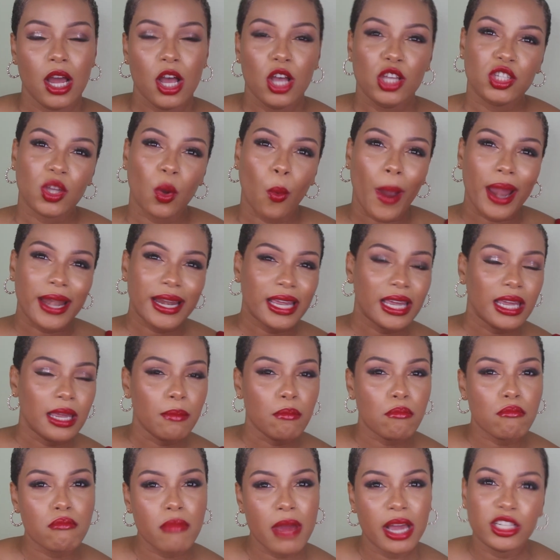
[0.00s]
So when
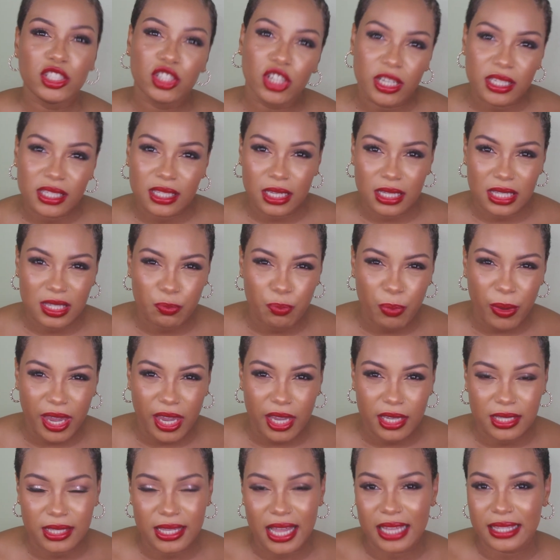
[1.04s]
he measures the
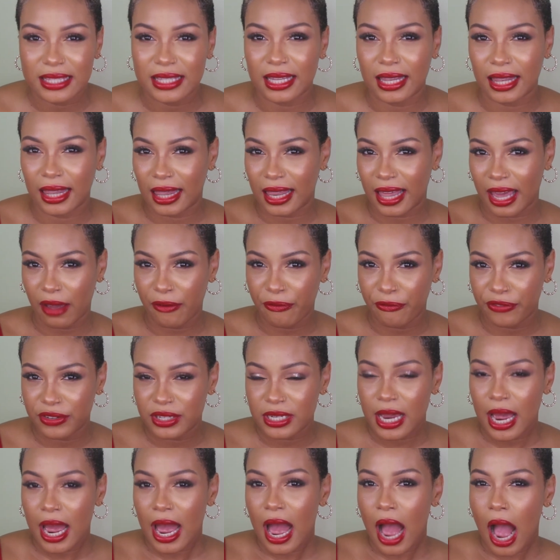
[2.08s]
space that's left